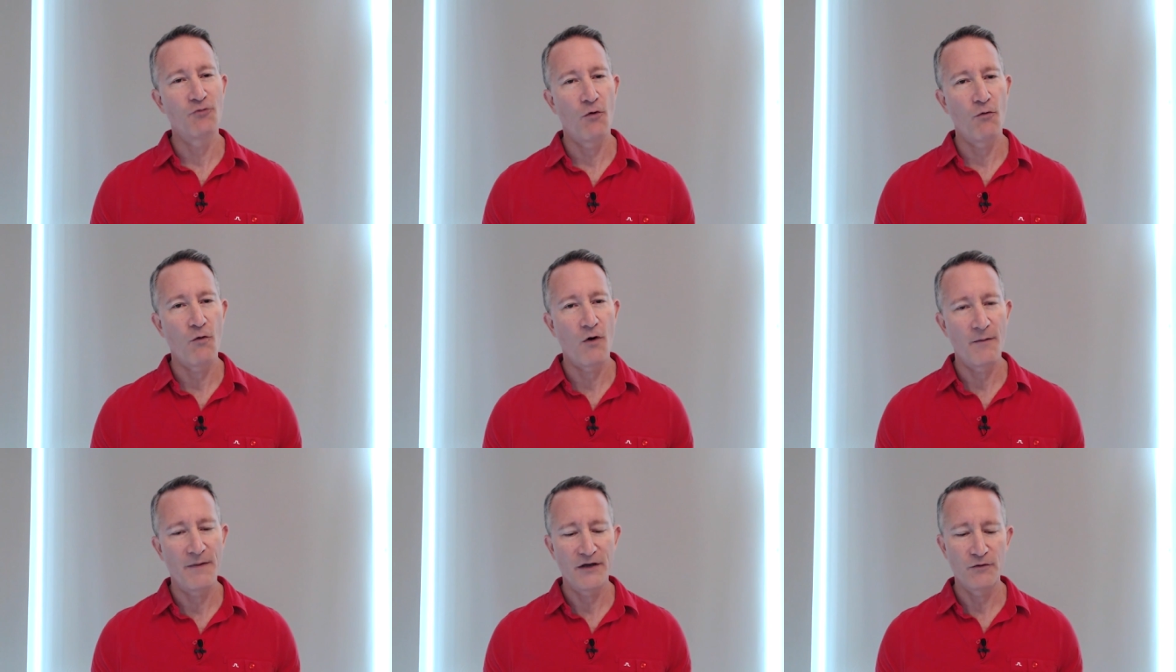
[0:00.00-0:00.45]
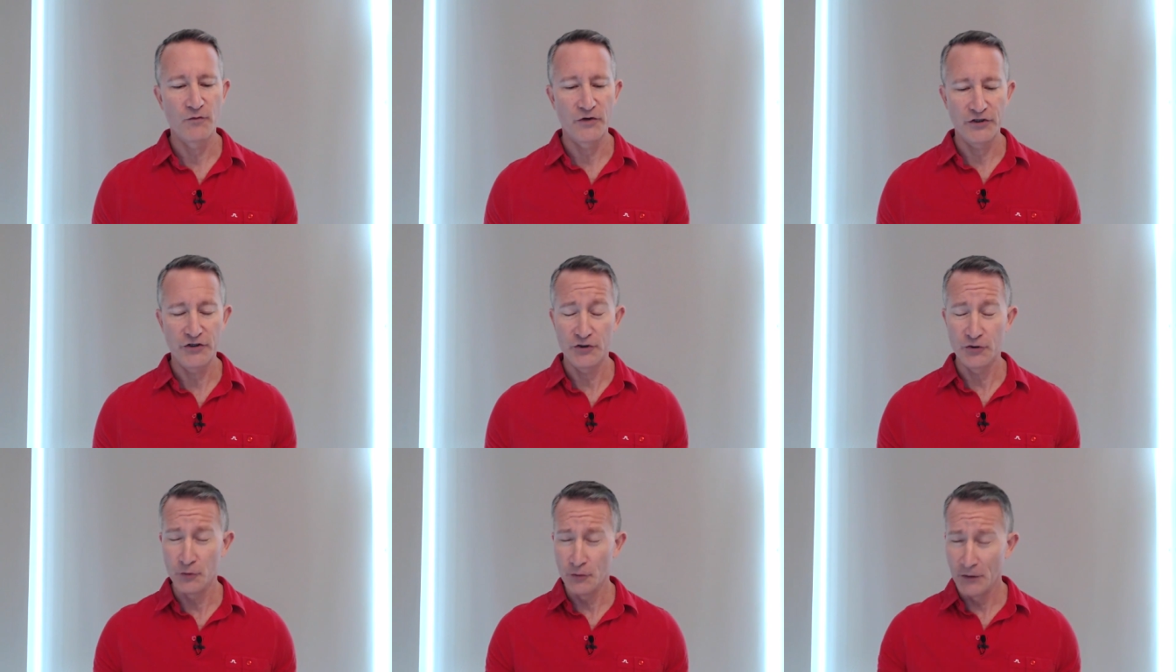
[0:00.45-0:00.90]
to a woman,
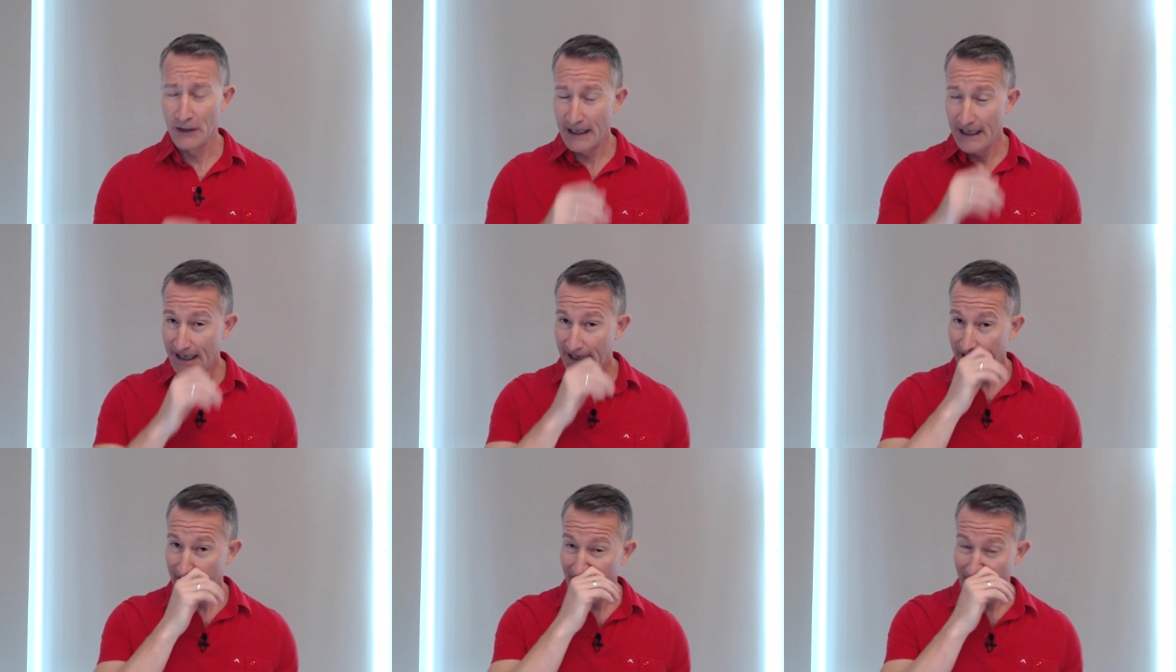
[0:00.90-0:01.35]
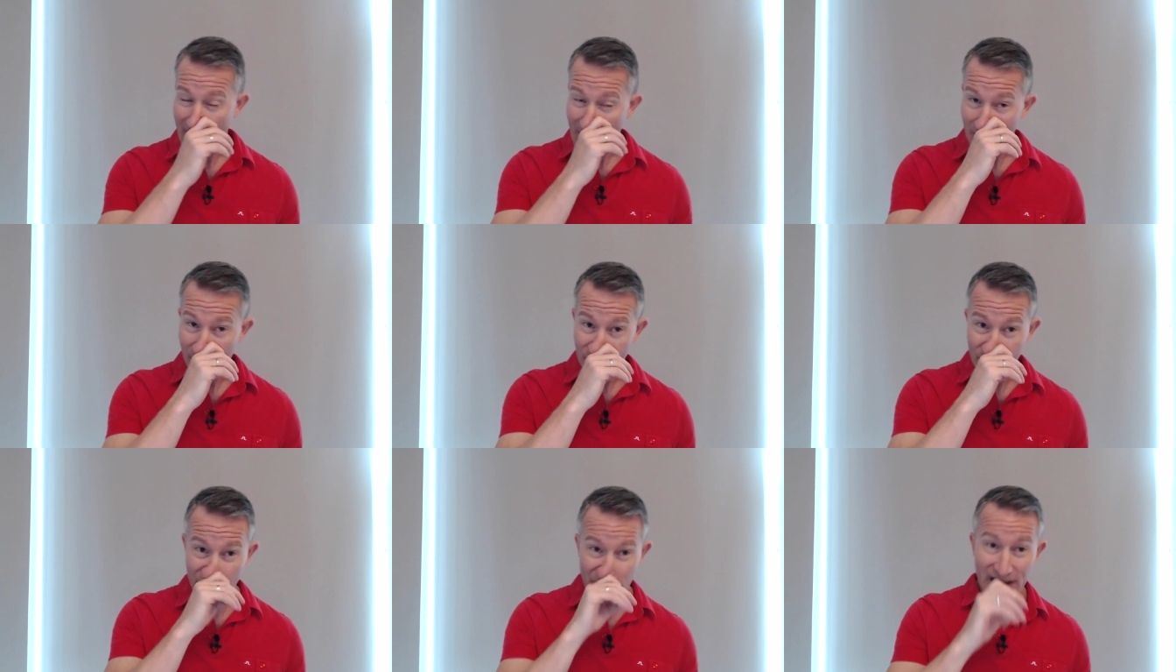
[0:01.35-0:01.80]
when you
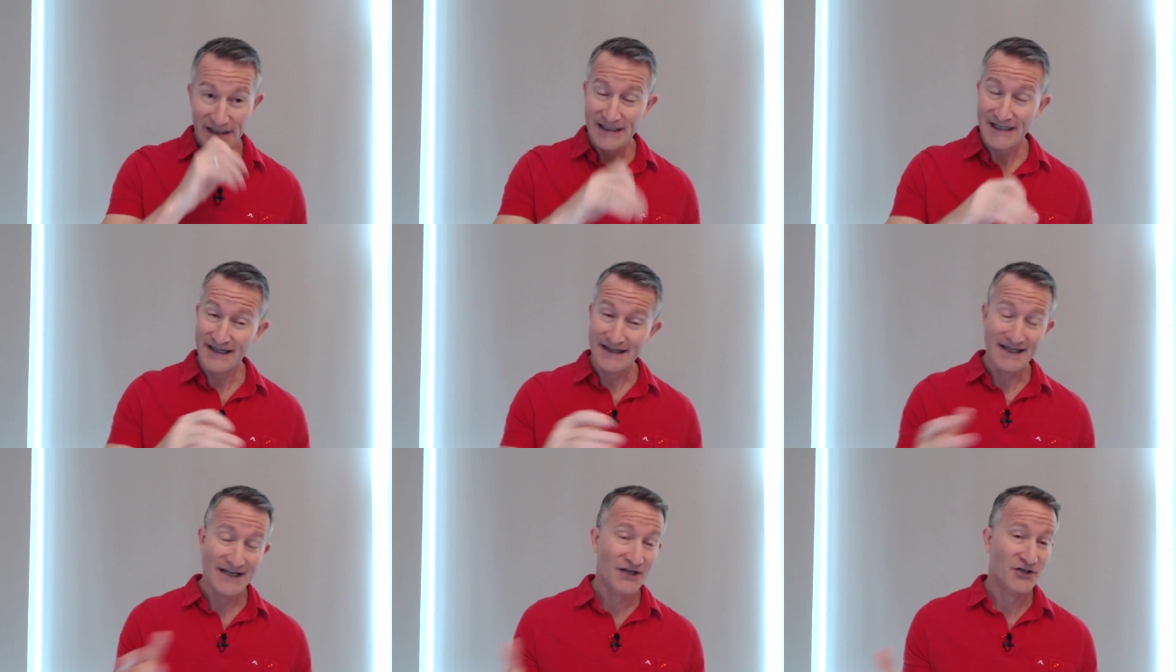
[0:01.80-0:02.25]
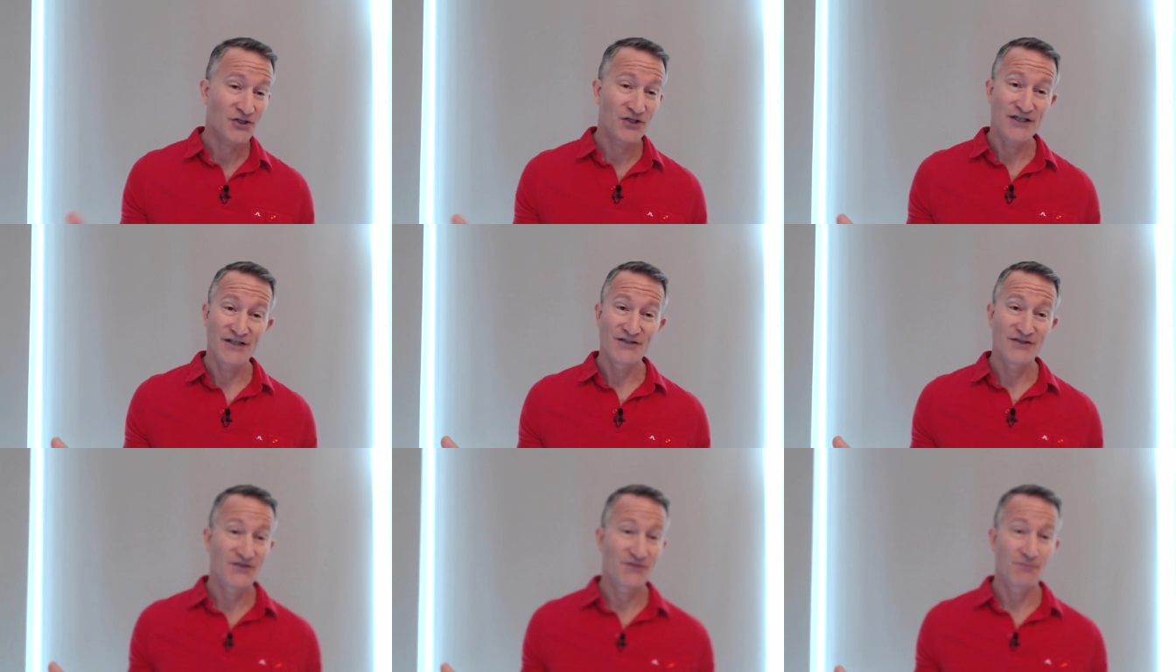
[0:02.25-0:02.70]
really think
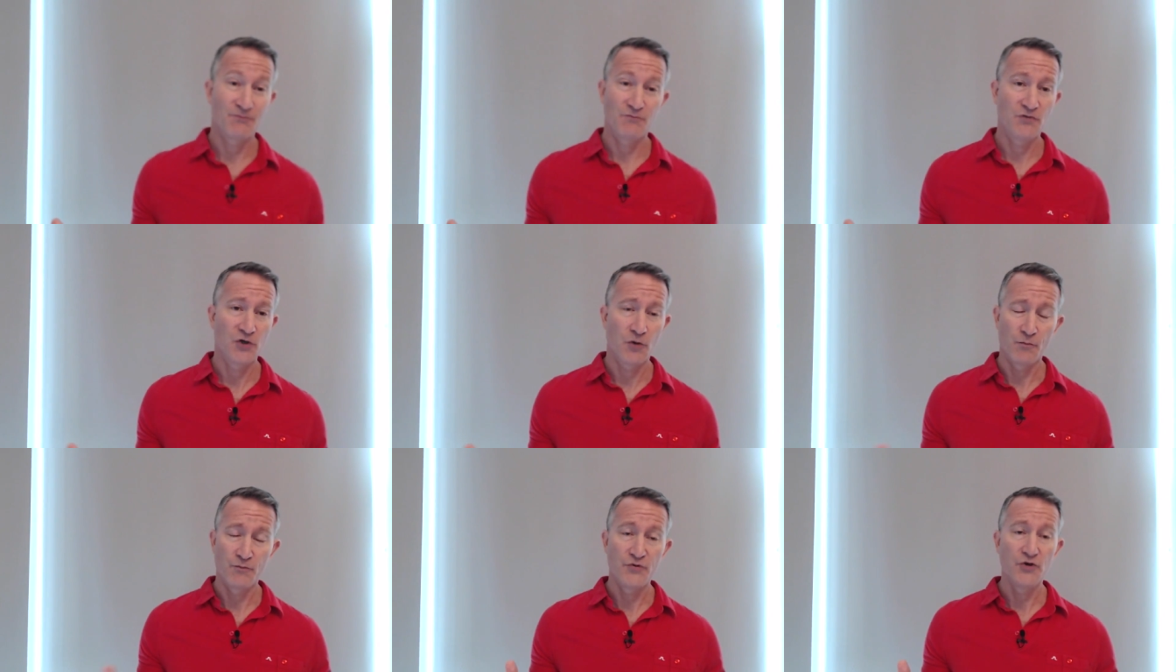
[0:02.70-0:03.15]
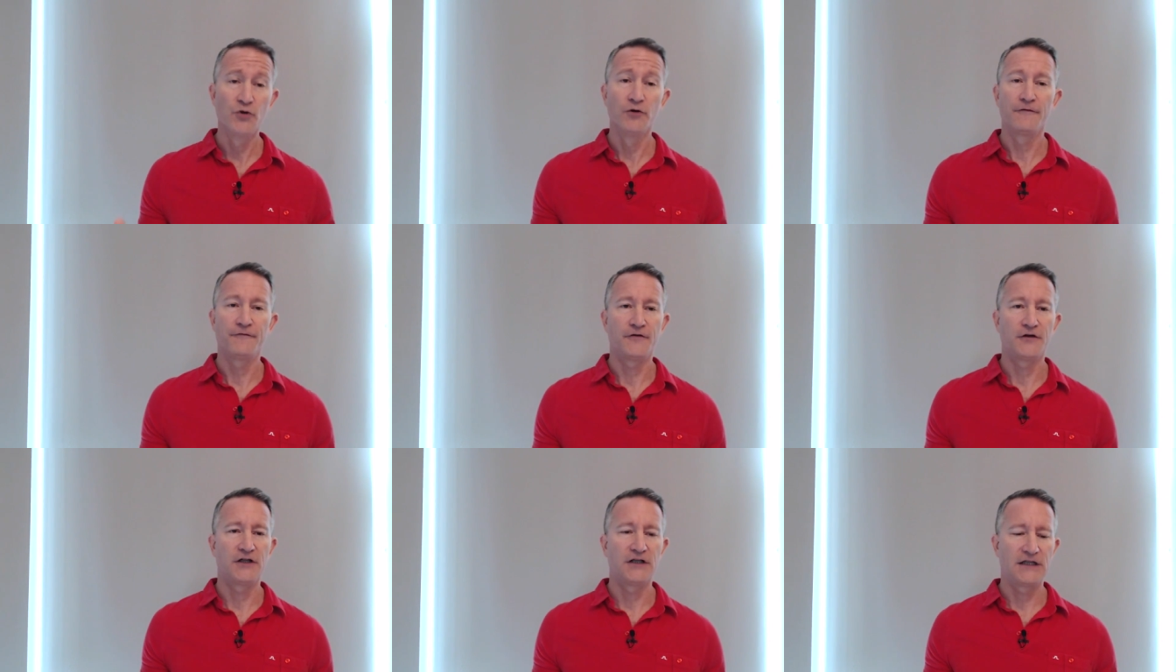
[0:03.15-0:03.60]
she's
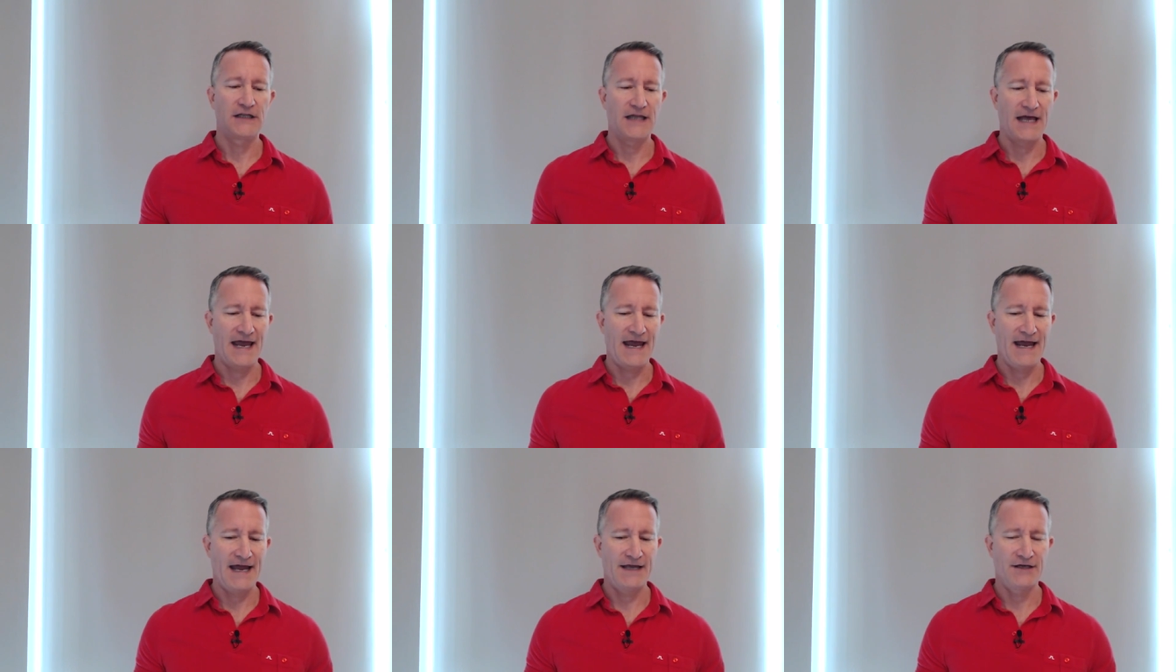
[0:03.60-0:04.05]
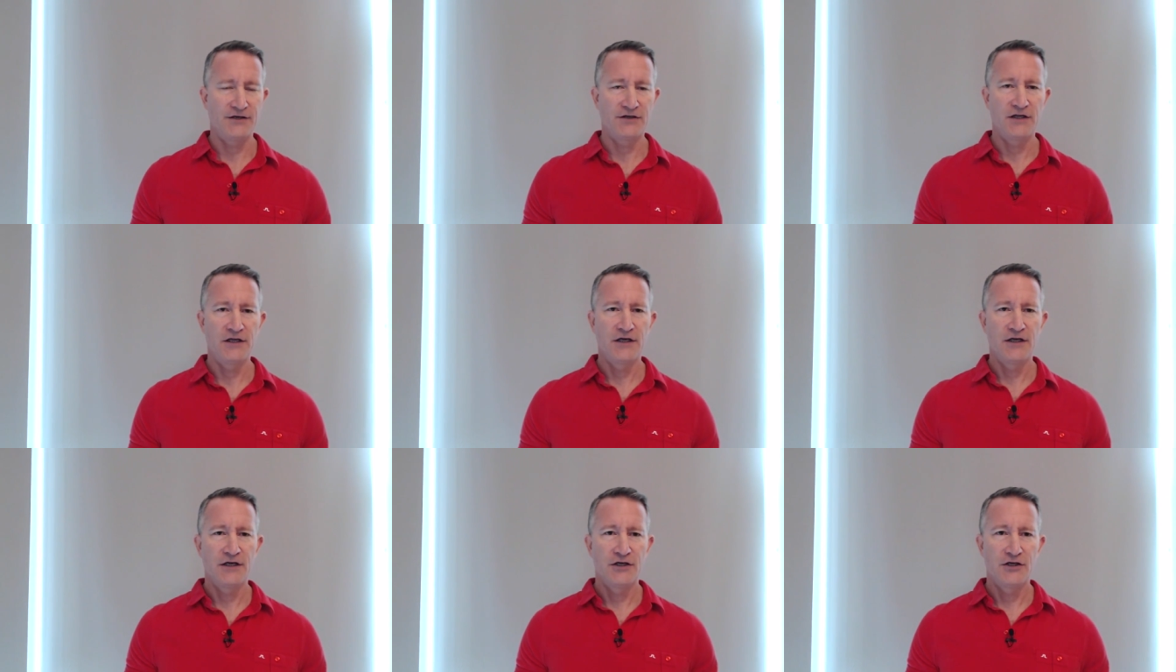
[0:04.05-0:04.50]
beautiful and
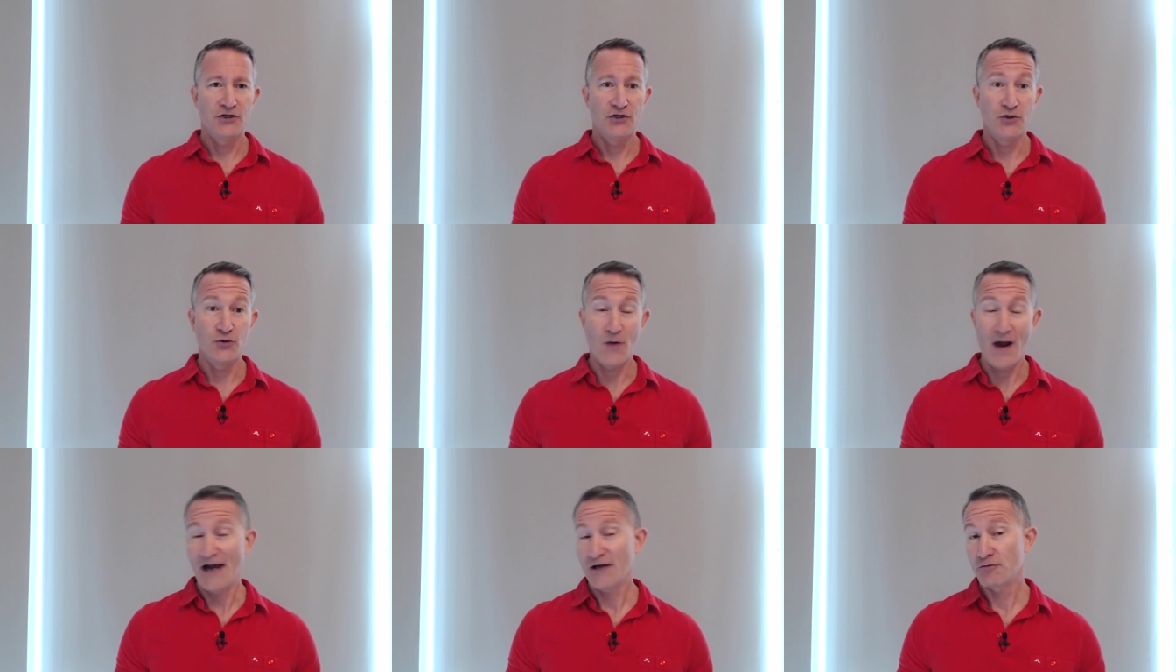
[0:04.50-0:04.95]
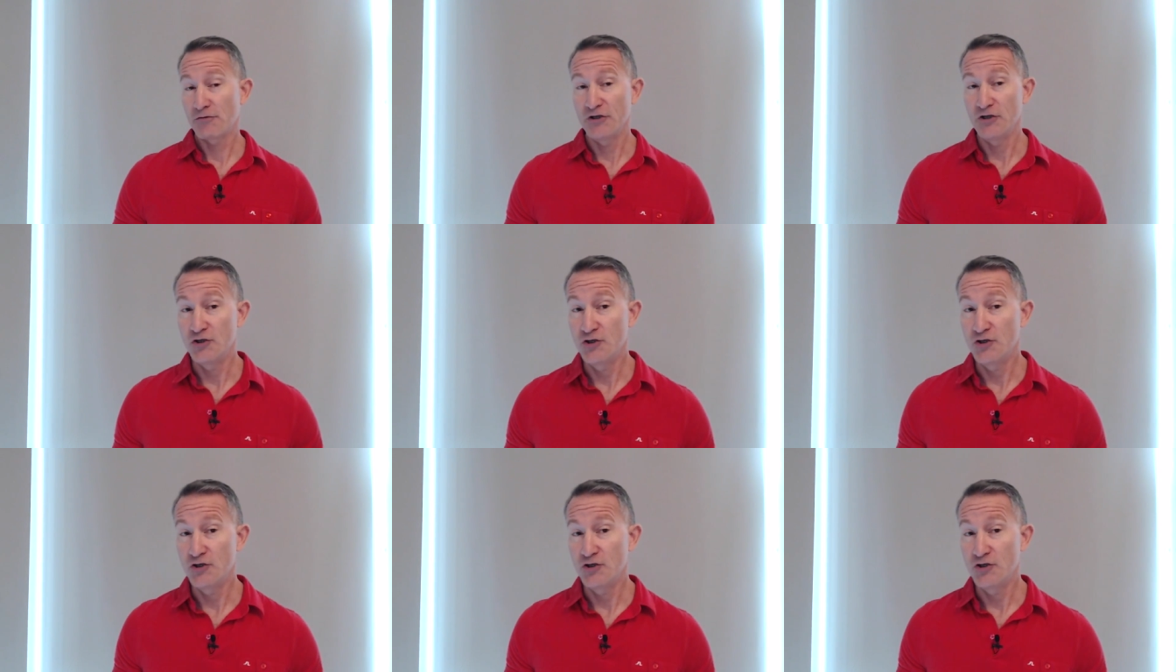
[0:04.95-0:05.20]
you actually